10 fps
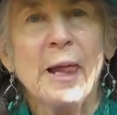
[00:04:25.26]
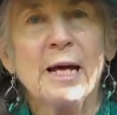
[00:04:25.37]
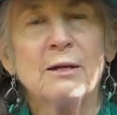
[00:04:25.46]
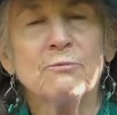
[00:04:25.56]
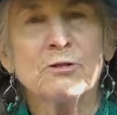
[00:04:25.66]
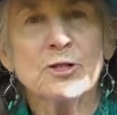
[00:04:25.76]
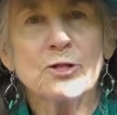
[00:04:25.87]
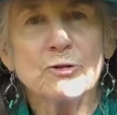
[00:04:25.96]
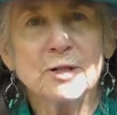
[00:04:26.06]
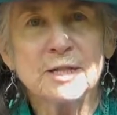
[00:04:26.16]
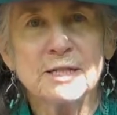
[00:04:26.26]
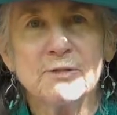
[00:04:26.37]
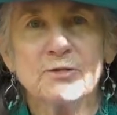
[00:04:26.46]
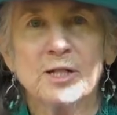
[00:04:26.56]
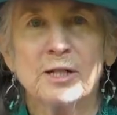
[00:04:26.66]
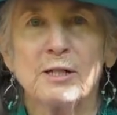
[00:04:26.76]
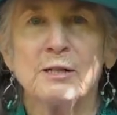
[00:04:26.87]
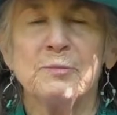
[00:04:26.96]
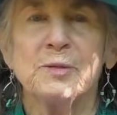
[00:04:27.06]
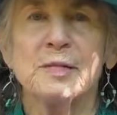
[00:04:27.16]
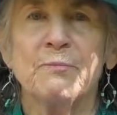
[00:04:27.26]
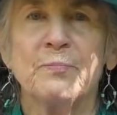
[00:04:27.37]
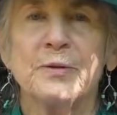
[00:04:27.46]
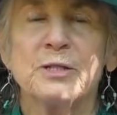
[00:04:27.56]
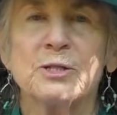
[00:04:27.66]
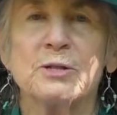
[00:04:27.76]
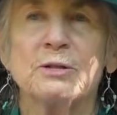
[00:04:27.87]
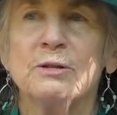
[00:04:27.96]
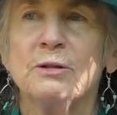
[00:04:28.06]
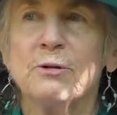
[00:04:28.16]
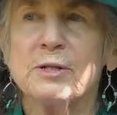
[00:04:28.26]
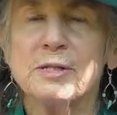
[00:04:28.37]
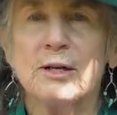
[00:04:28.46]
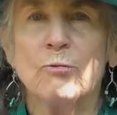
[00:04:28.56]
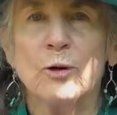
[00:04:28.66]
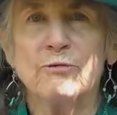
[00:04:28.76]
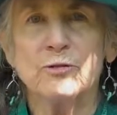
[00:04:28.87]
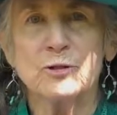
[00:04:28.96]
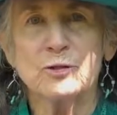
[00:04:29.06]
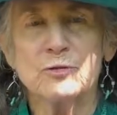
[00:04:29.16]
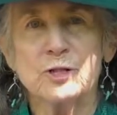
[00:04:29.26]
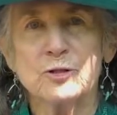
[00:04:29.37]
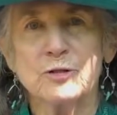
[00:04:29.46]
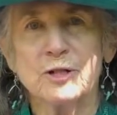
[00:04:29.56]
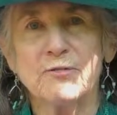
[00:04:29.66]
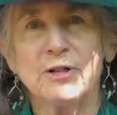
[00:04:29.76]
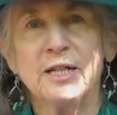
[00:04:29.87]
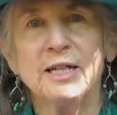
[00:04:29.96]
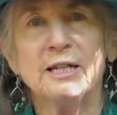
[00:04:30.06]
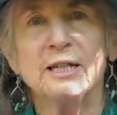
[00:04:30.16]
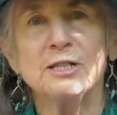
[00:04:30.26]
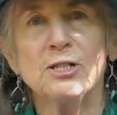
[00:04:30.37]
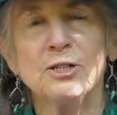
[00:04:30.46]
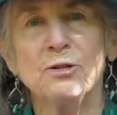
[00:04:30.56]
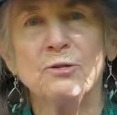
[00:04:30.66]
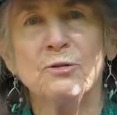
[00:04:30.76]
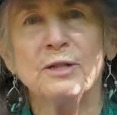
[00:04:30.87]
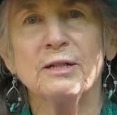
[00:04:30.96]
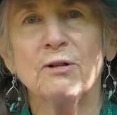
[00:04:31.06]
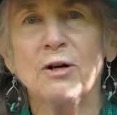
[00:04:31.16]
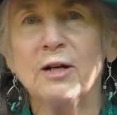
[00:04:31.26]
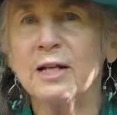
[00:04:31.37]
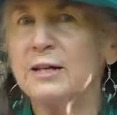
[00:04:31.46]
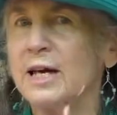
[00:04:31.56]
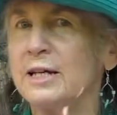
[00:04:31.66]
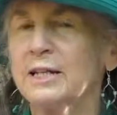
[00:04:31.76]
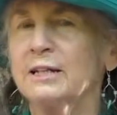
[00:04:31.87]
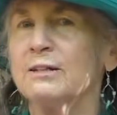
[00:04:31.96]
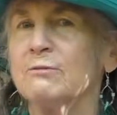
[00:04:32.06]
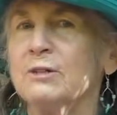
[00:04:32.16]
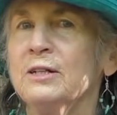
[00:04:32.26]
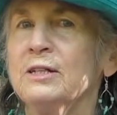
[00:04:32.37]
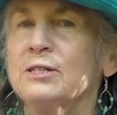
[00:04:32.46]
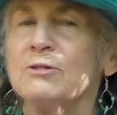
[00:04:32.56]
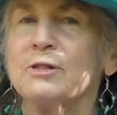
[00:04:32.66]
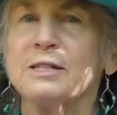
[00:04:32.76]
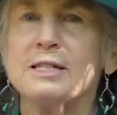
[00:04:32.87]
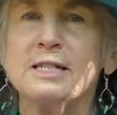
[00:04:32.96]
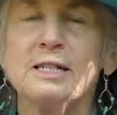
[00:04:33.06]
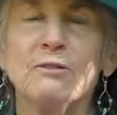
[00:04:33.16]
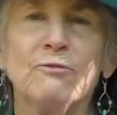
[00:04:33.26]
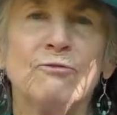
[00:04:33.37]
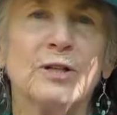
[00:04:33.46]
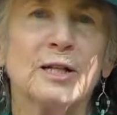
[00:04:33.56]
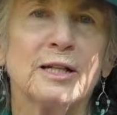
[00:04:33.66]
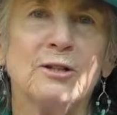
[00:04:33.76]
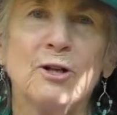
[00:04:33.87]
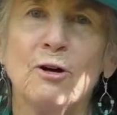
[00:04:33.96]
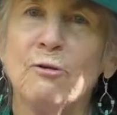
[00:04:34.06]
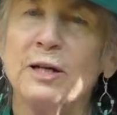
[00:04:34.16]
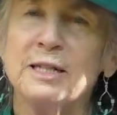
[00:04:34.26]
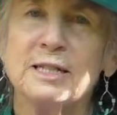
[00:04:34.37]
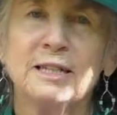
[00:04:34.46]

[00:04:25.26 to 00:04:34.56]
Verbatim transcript: and restorative times. Just noticing what feels restorative and healing to you and calling that in so you can see it, feel it, know it